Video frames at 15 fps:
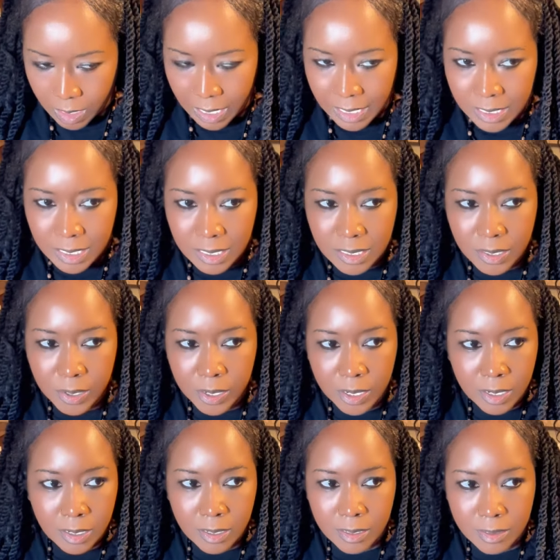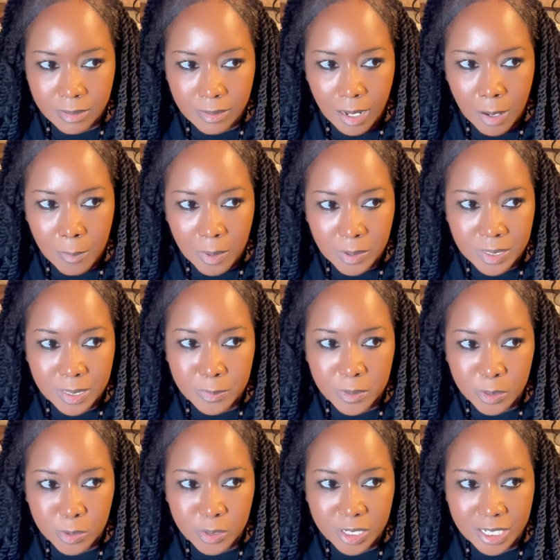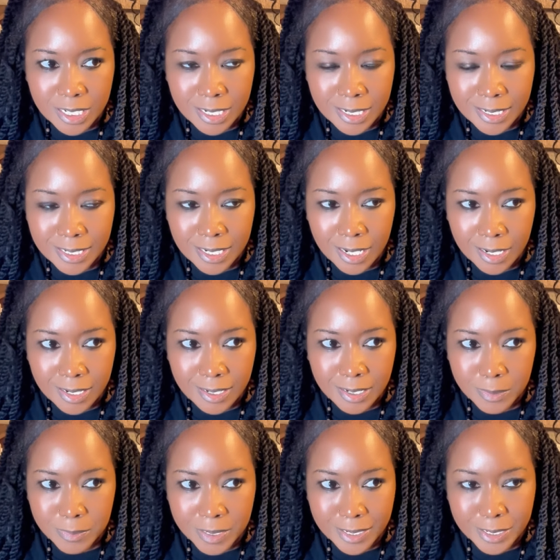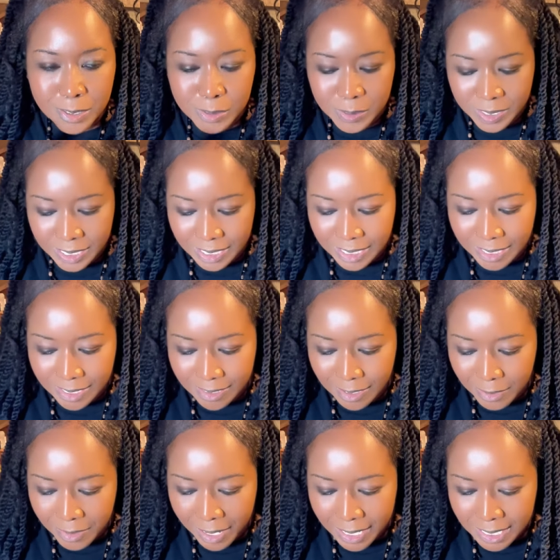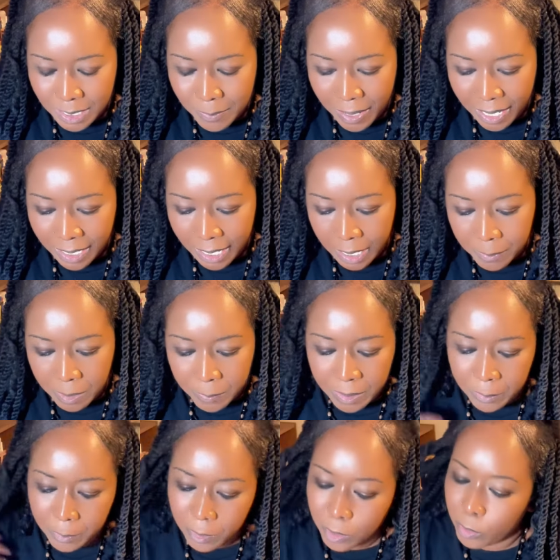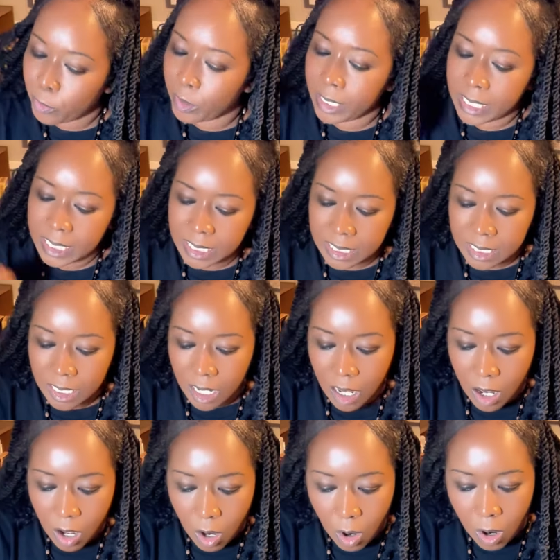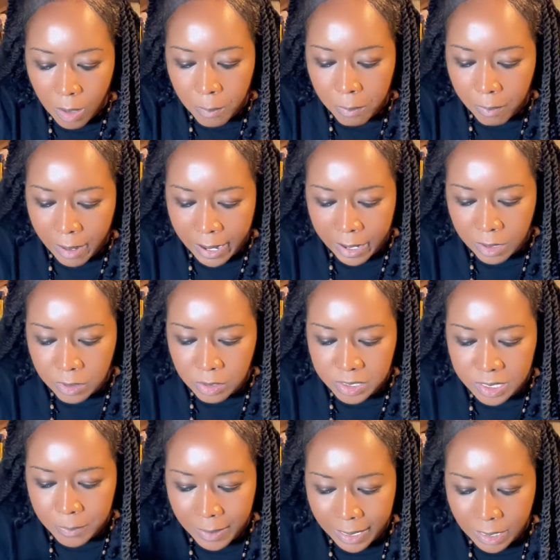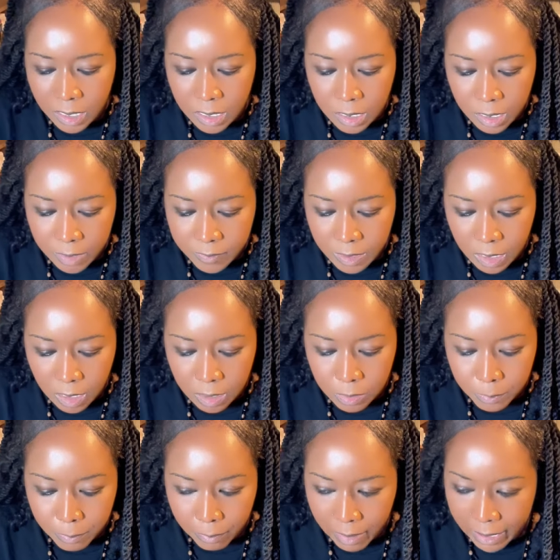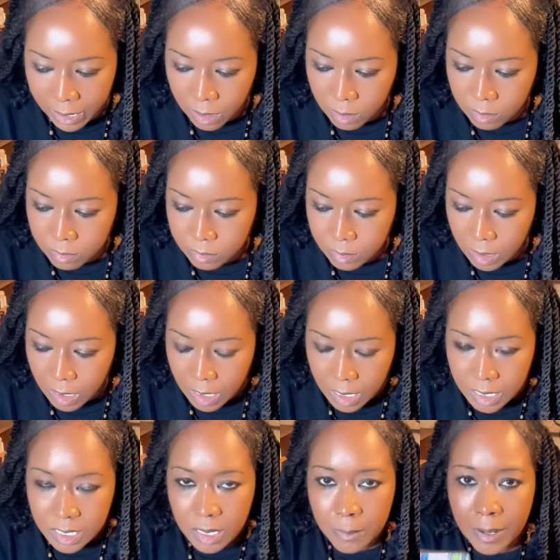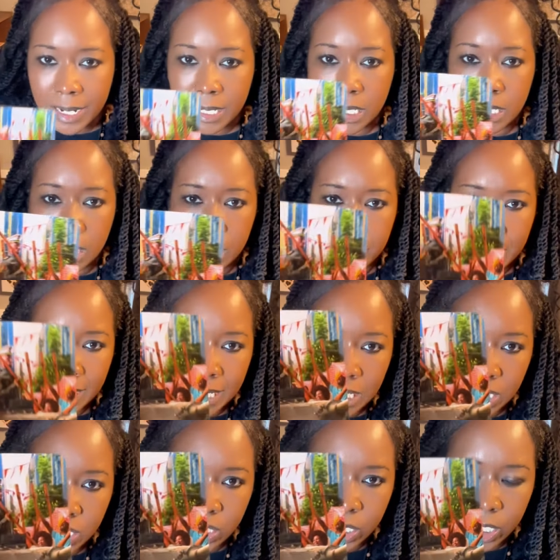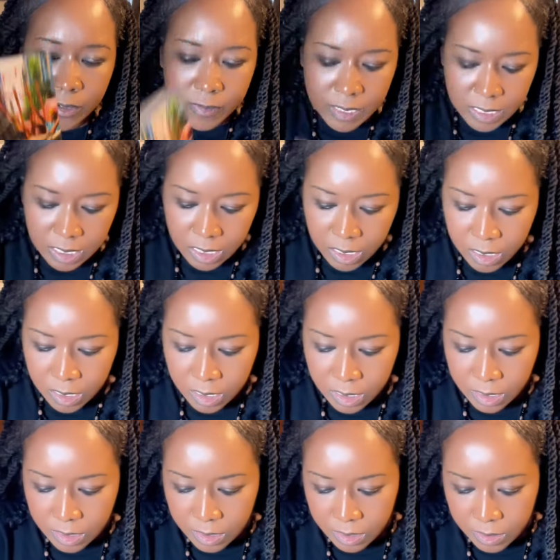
I just heard I'm on some new shit, chunking up the deuces. Okay, somebody's name could be Chris or Brown, or somebody could love the color brown. Somebody could be in the service here.